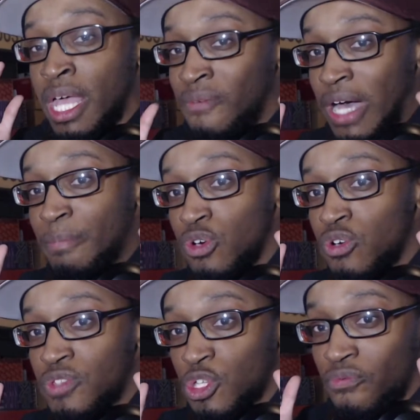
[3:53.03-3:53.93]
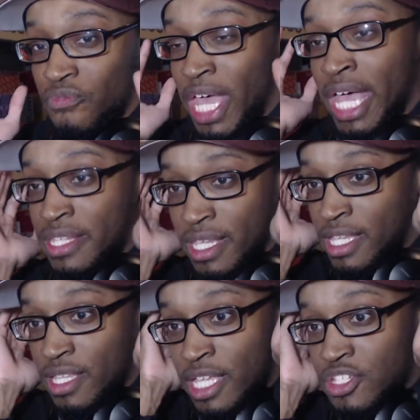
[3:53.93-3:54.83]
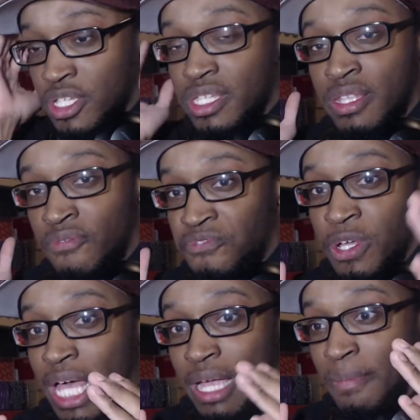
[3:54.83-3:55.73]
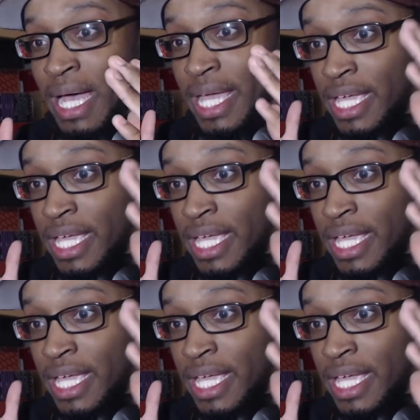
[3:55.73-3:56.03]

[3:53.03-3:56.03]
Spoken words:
if I move too fast, it's just gonna feel like my